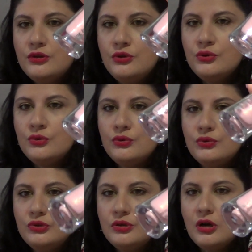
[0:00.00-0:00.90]

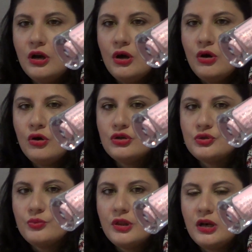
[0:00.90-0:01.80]
nude
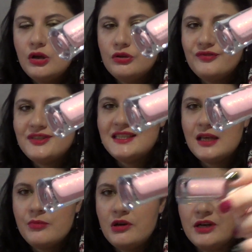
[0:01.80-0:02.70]
gloss with a lot of
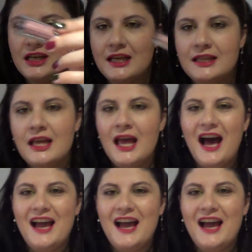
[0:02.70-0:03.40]
shimmer in it.